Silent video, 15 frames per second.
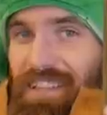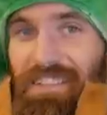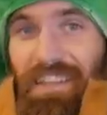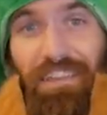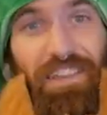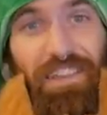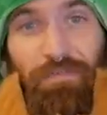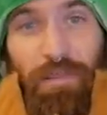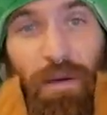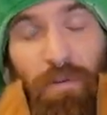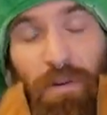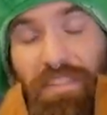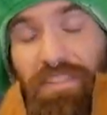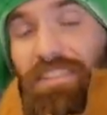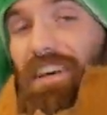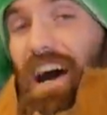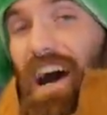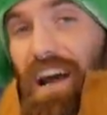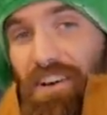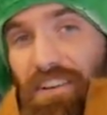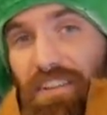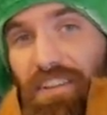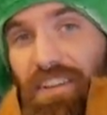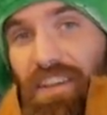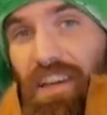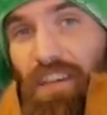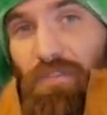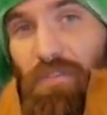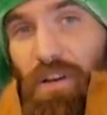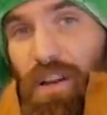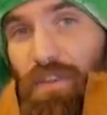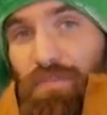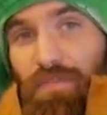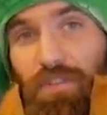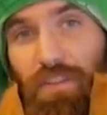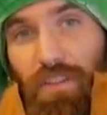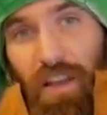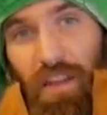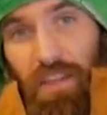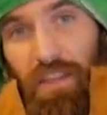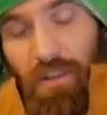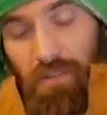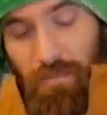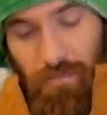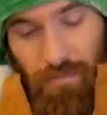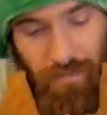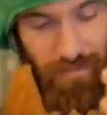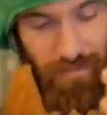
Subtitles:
Let's see if this bad boy's dialed and ready for your lucky home.